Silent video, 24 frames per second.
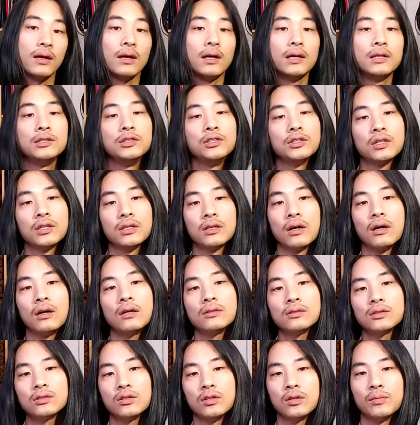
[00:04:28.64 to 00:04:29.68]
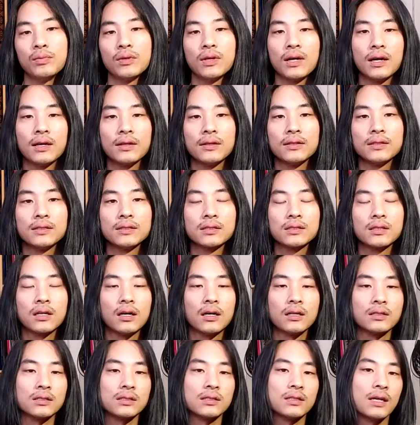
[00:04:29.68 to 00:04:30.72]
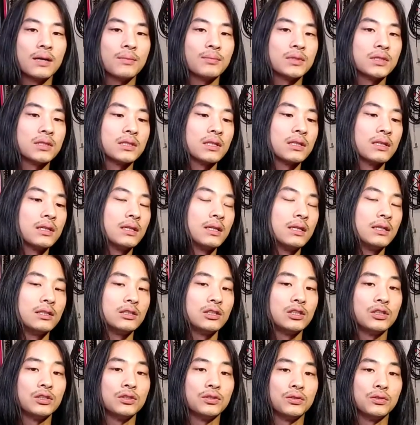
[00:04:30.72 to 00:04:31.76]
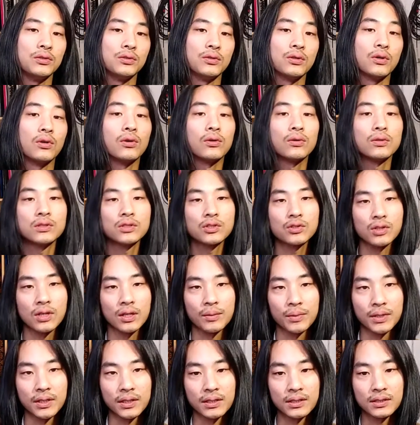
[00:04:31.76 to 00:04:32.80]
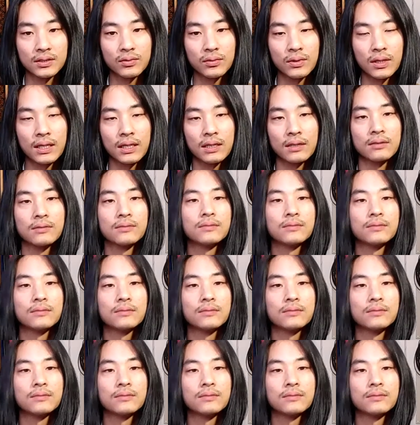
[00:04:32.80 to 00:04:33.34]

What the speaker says: And you can also apply this concept to chord strumming as well.